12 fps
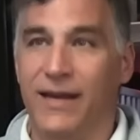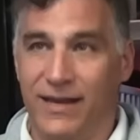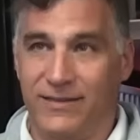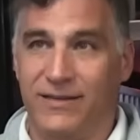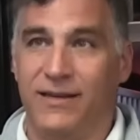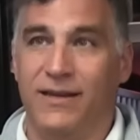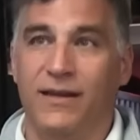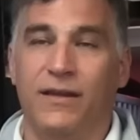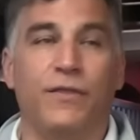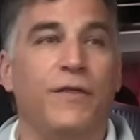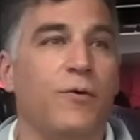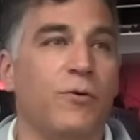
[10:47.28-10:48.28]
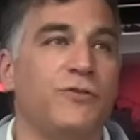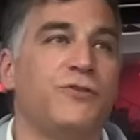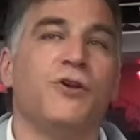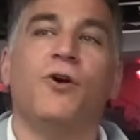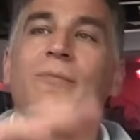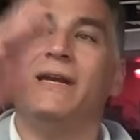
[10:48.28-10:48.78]
Yes, there were
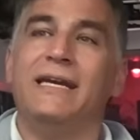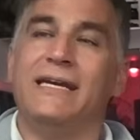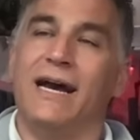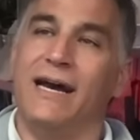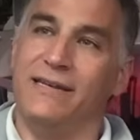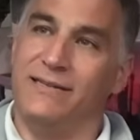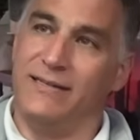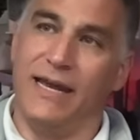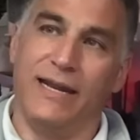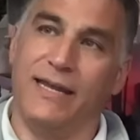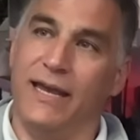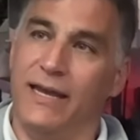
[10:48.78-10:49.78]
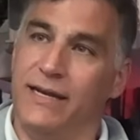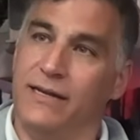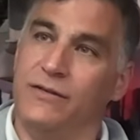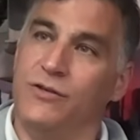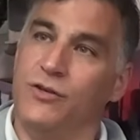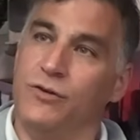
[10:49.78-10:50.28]
so many guys
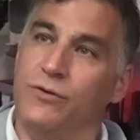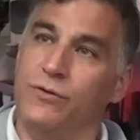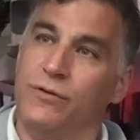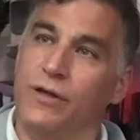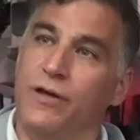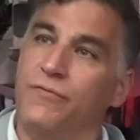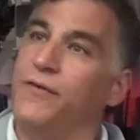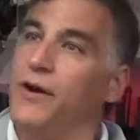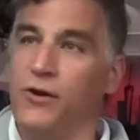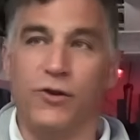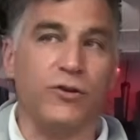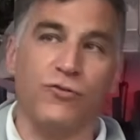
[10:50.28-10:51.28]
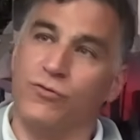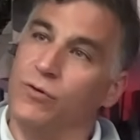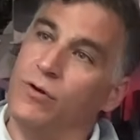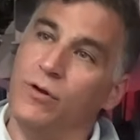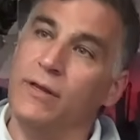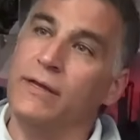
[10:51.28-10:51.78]
dedicated to fire
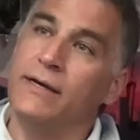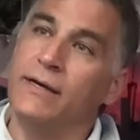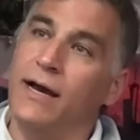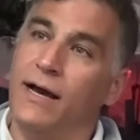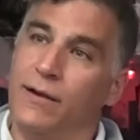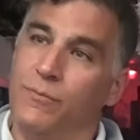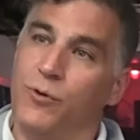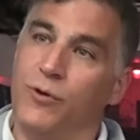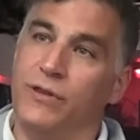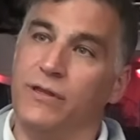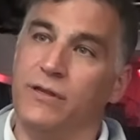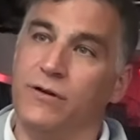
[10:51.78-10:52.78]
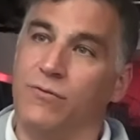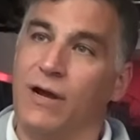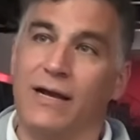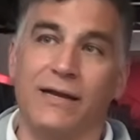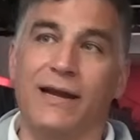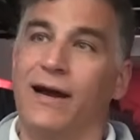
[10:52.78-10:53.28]
control on board the Little
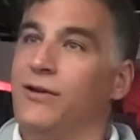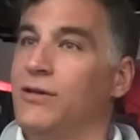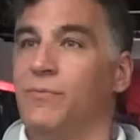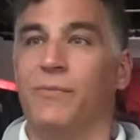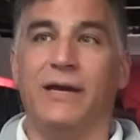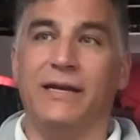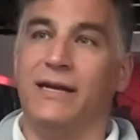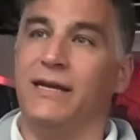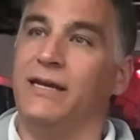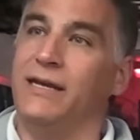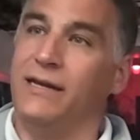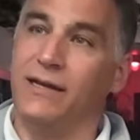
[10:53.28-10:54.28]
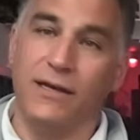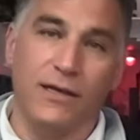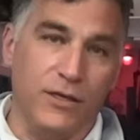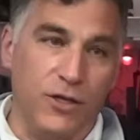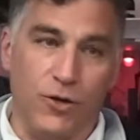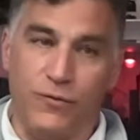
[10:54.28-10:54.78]
Rock. Now you might need,
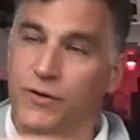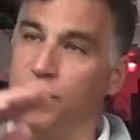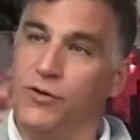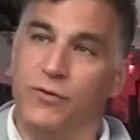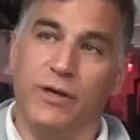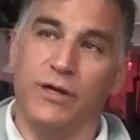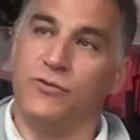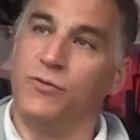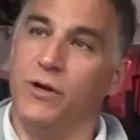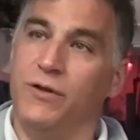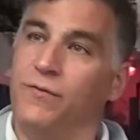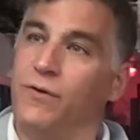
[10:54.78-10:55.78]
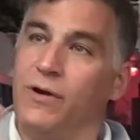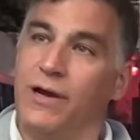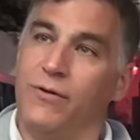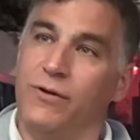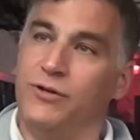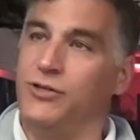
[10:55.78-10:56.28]
you know, if you're doing a
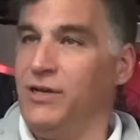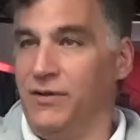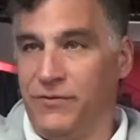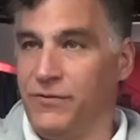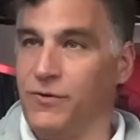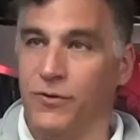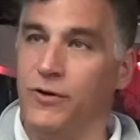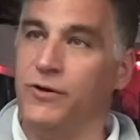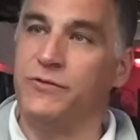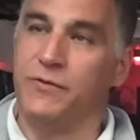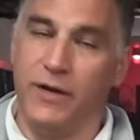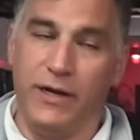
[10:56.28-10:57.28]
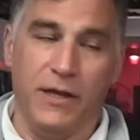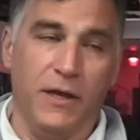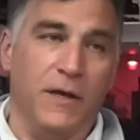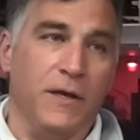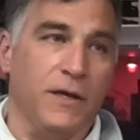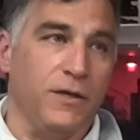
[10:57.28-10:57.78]
24-hour shift, of course, right?
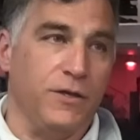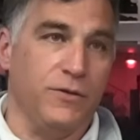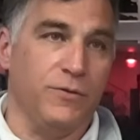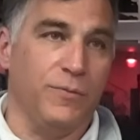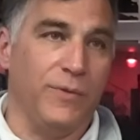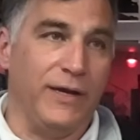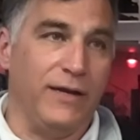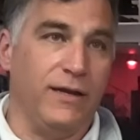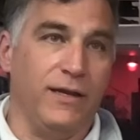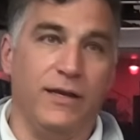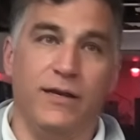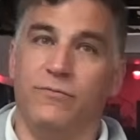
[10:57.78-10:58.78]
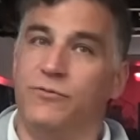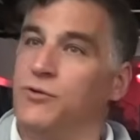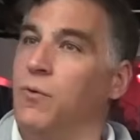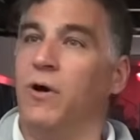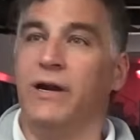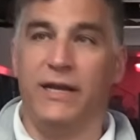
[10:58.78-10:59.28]
You might need
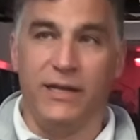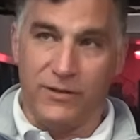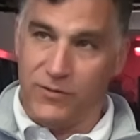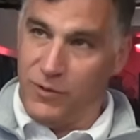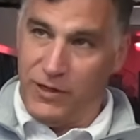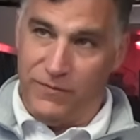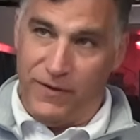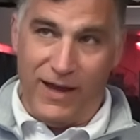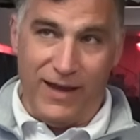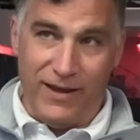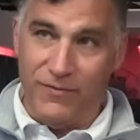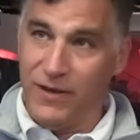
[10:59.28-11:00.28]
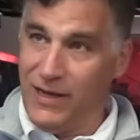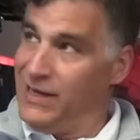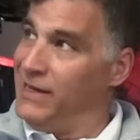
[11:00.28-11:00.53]
20, 25.